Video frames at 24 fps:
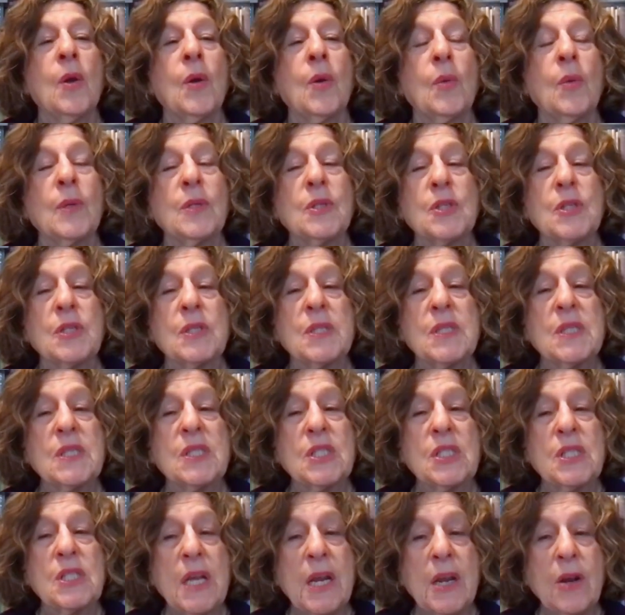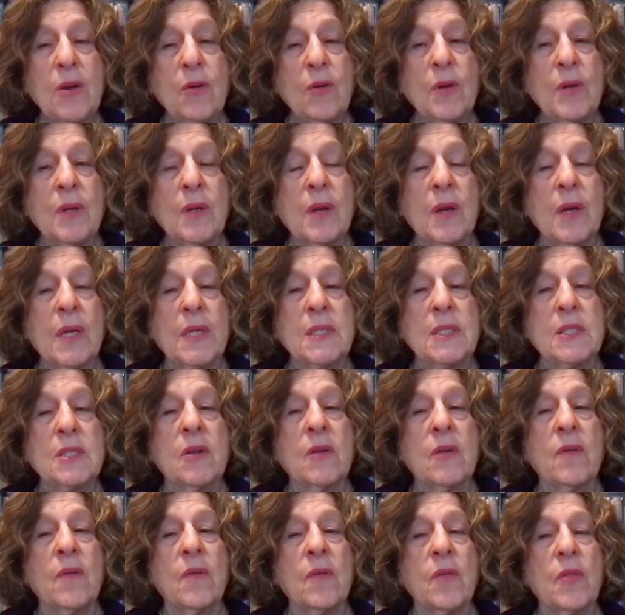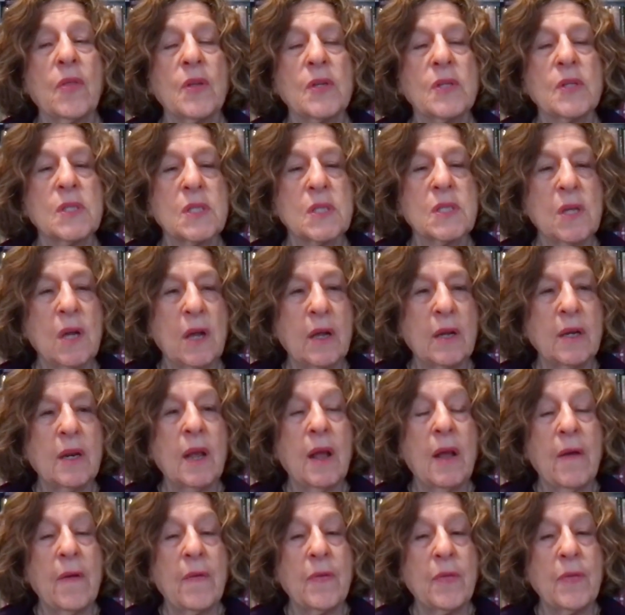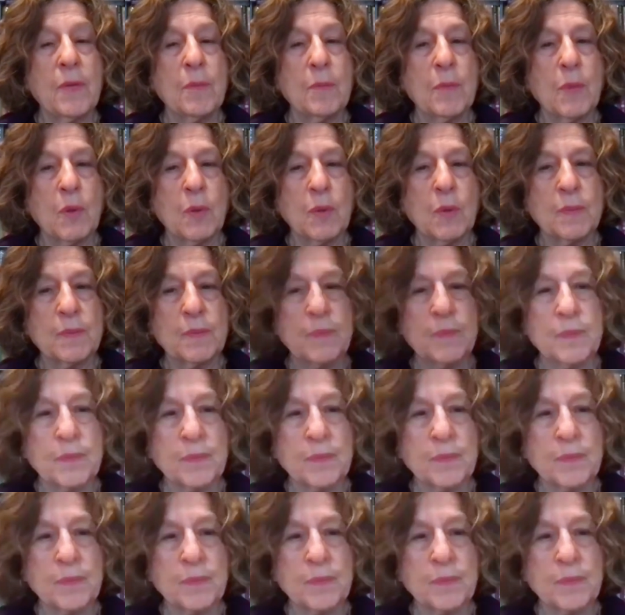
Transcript: which is to synchronize the sun and the moon.